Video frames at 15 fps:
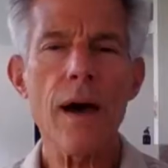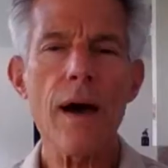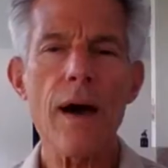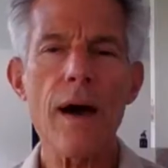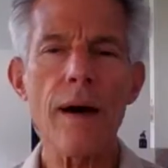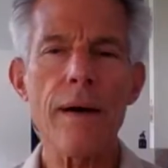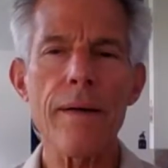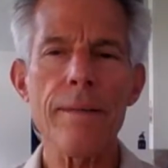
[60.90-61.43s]

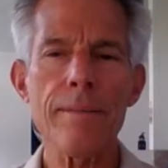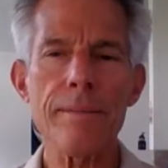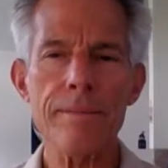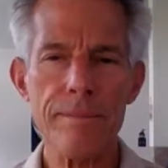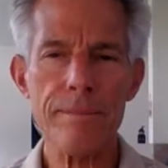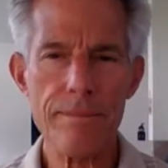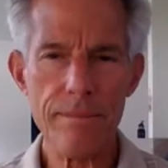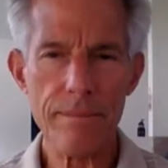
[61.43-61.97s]

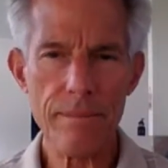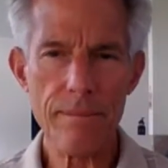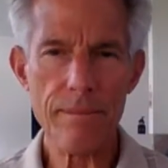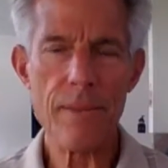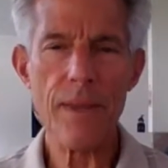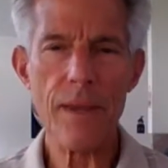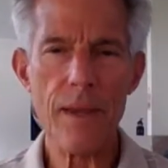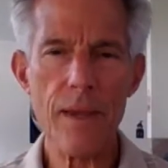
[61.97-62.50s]
um,
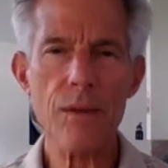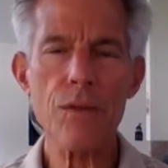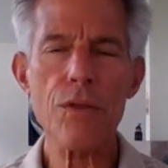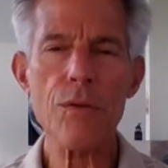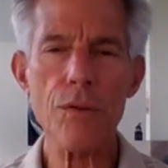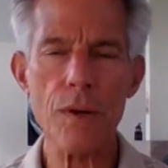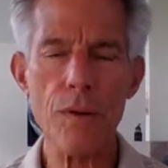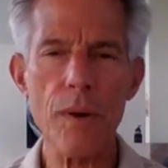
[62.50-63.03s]

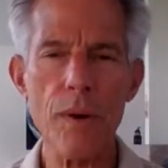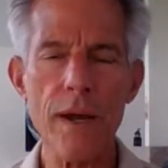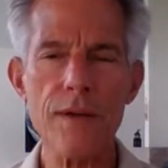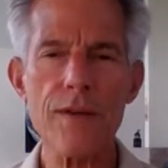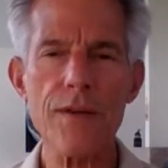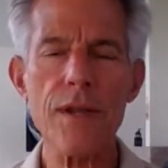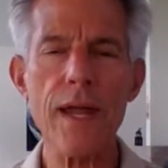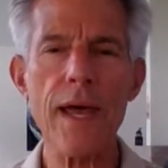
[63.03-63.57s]
three ways
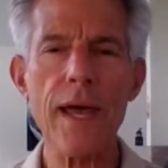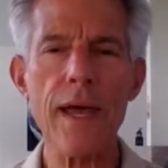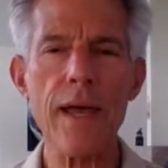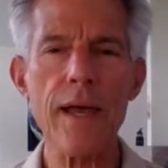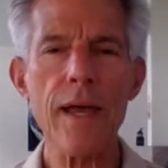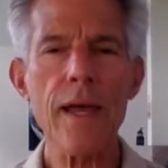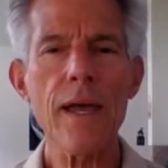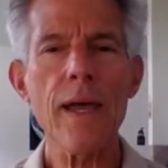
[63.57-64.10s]

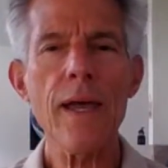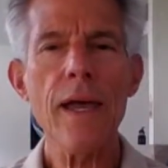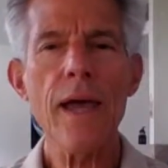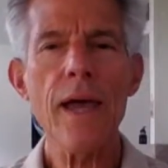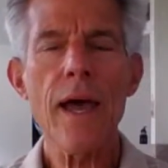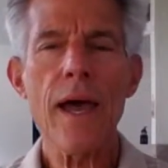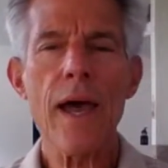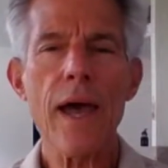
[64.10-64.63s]
today.
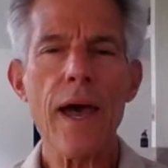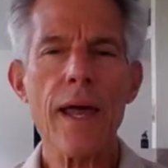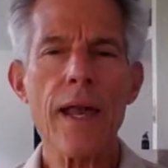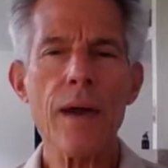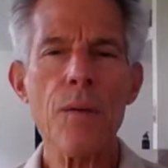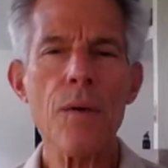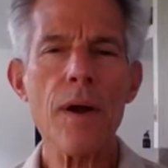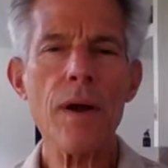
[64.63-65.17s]
And
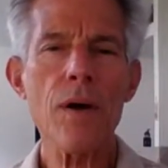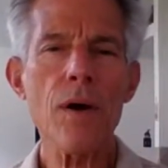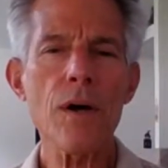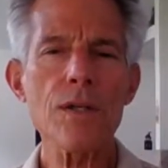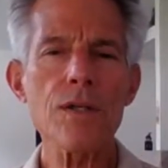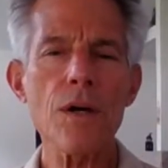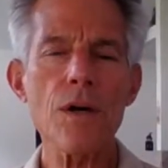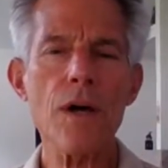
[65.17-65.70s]
I want to
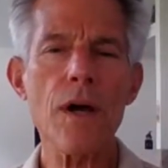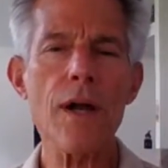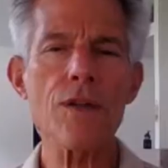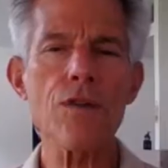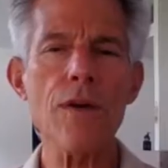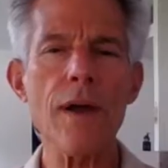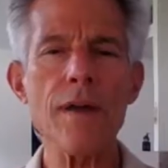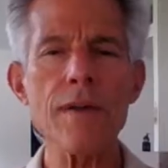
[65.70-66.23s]
also
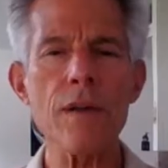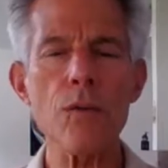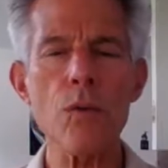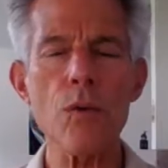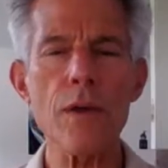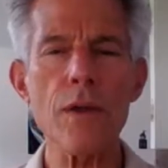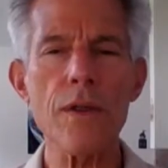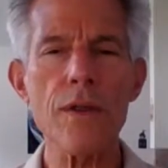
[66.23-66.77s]
contrast it
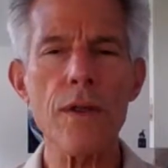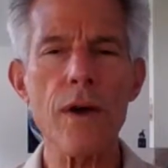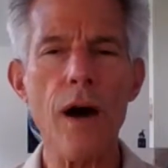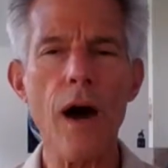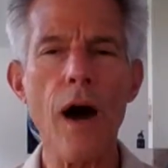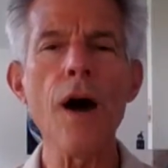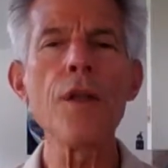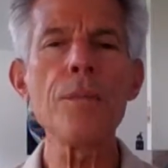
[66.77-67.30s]
with
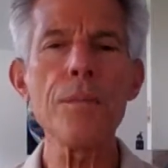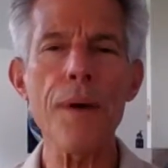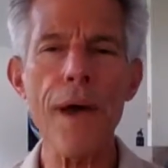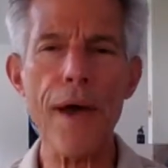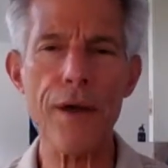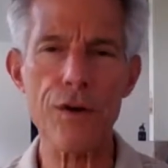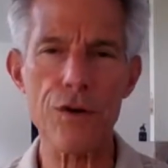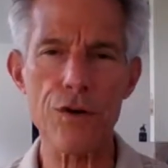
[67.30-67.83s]

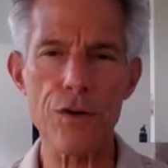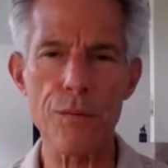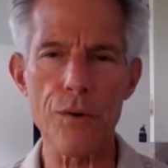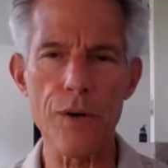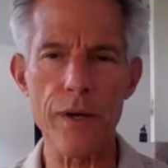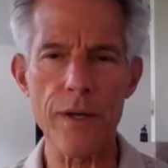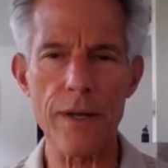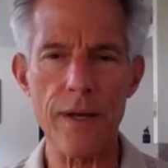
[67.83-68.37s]
unpatterned
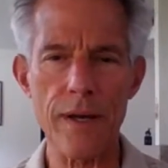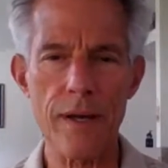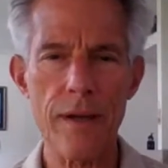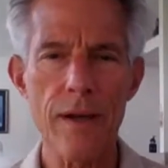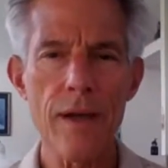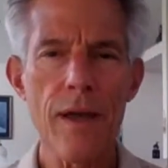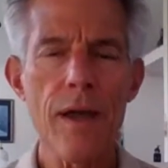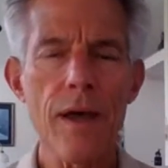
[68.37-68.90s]
breathing.
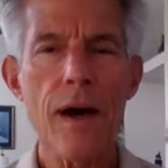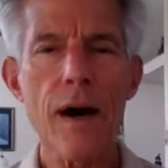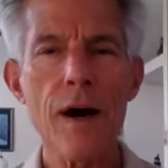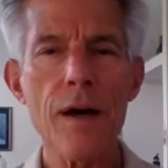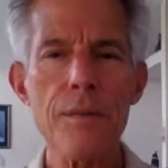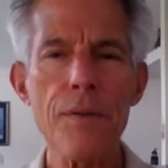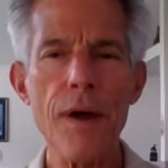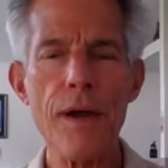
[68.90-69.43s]

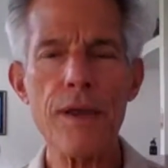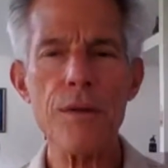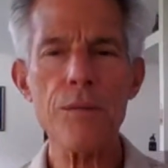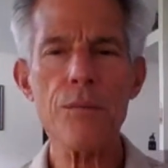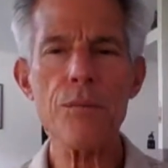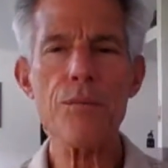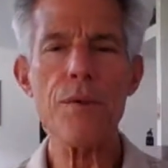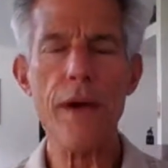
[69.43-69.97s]

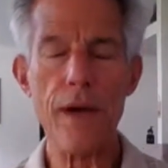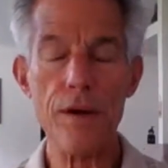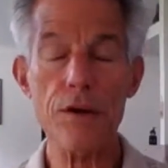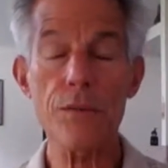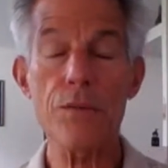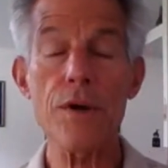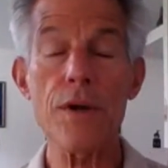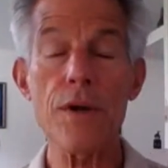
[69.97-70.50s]

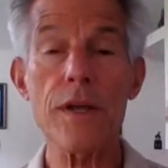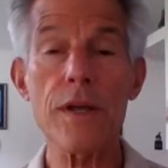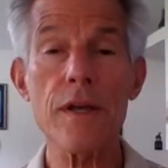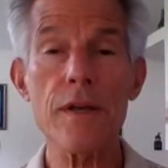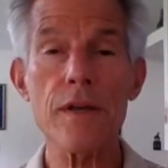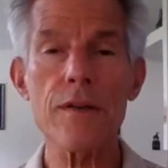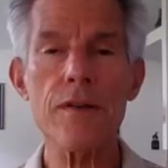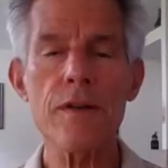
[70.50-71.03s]
Unpatterned breathing
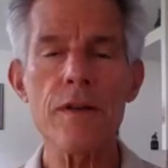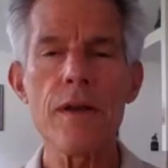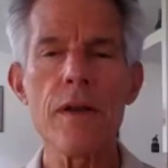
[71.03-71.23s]
is